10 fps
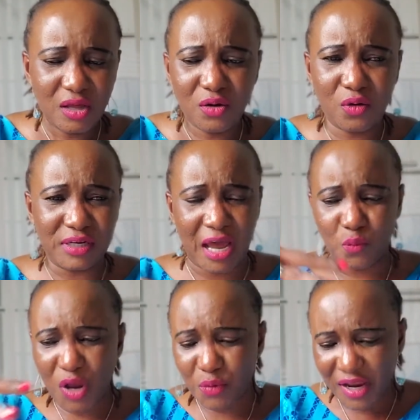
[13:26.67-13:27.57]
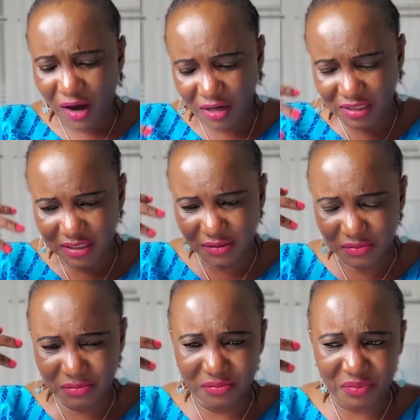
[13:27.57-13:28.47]
On our way, we heard this
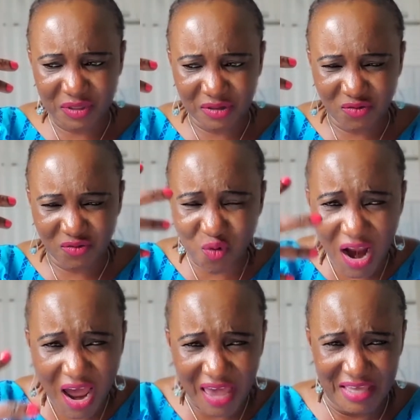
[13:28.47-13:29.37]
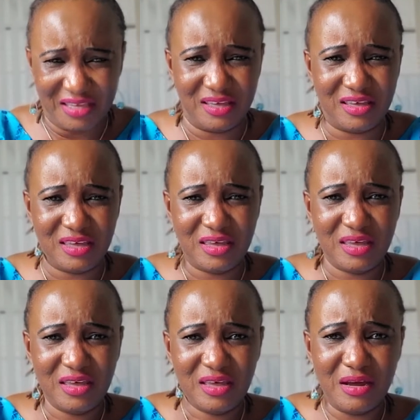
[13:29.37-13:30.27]
cry.
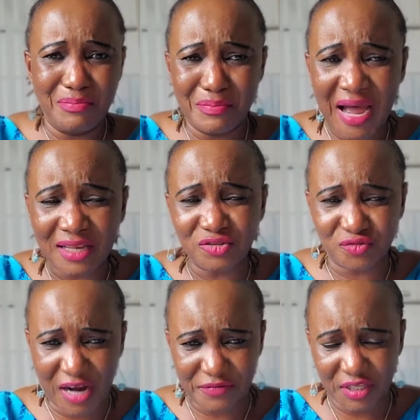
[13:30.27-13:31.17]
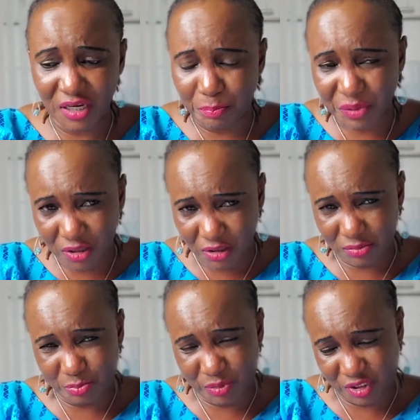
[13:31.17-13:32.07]
A man driving a
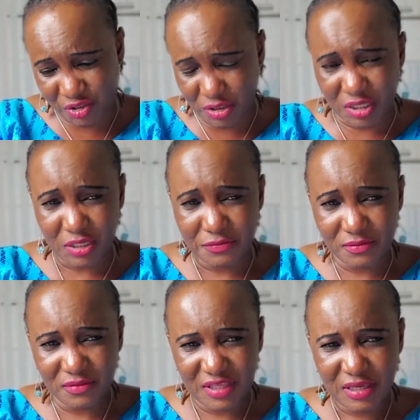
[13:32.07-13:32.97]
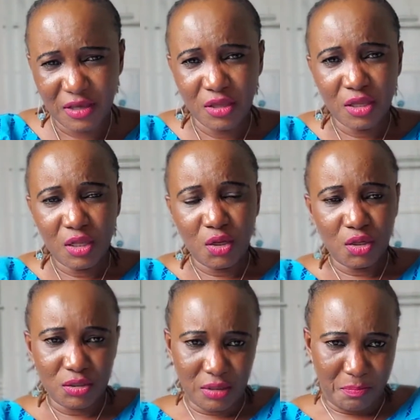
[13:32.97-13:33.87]
pickup truck.
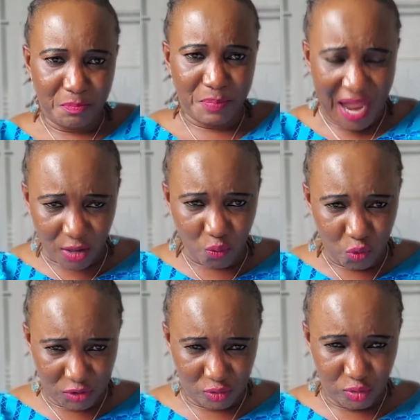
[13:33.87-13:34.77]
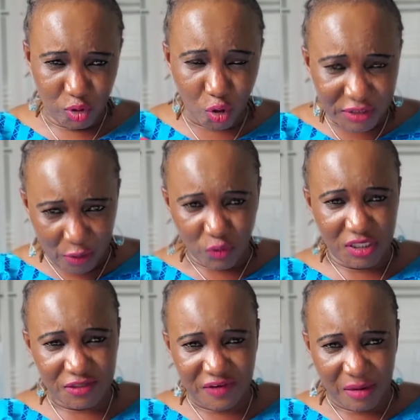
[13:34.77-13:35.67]
The back was loaded with
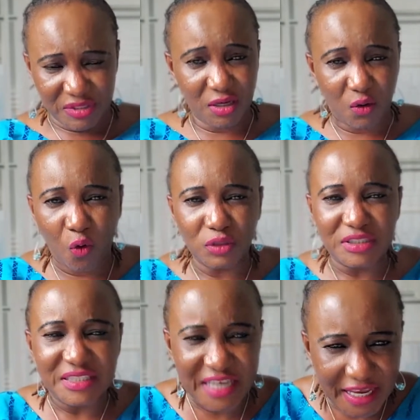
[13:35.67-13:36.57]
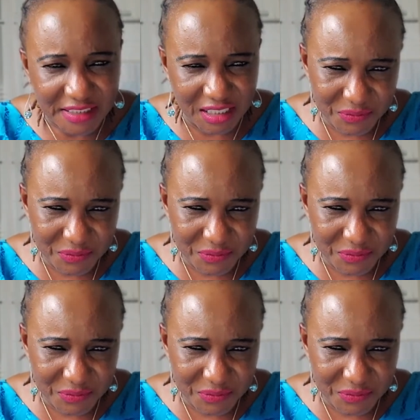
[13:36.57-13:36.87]
his family, all dead.